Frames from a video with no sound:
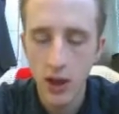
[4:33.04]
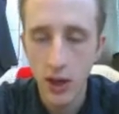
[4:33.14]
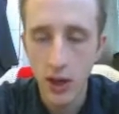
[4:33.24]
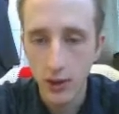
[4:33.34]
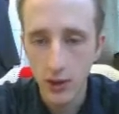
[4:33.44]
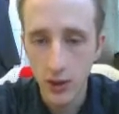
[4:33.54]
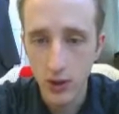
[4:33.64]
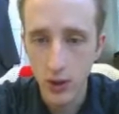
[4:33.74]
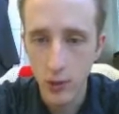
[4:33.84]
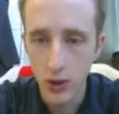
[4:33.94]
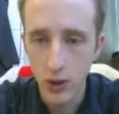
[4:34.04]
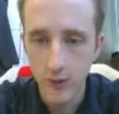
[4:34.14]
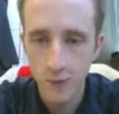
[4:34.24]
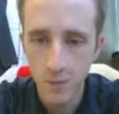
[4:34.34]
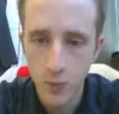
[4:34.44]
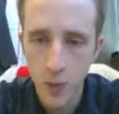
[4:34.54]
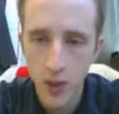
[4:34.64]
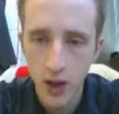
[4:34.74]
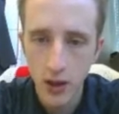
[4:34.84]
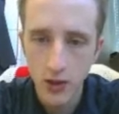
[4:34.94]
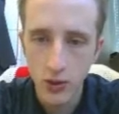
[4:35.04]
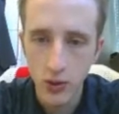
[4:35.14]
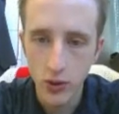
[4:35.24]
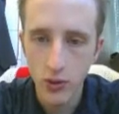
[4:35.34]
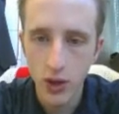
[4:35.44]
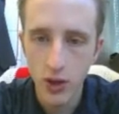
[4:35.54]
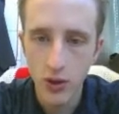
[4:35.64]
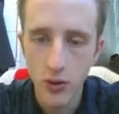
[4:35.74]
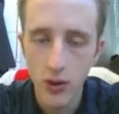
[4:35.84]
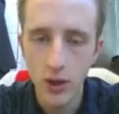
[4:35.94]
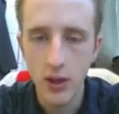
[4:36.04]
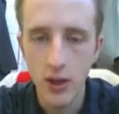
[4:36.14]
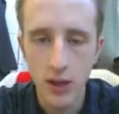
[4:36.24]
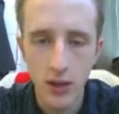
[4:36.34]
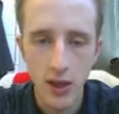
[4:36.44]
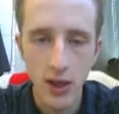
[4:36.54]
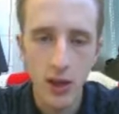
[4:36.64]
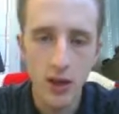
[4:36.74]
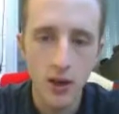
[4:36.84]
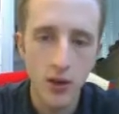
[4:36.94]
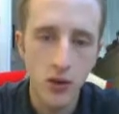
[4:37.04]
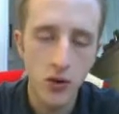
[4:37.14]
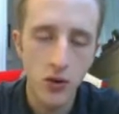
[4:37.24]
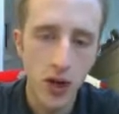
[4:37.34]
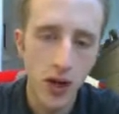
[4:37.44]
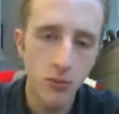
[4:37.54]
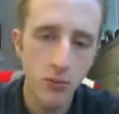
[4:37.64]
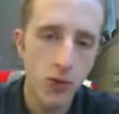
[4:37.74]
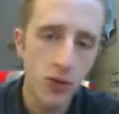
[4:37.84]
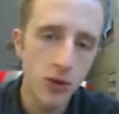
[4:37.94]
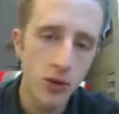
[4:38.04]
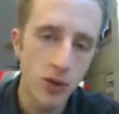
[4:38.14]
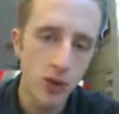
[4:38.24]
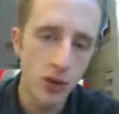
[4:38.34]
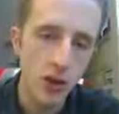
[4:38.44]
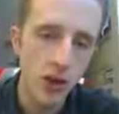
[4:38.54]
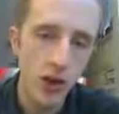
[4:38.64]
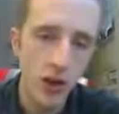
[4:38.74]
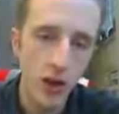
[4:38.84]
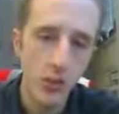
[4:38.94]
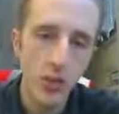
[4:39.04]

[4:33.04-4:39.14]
and now it's traced our image. So what you'll want to do is then grab the image on top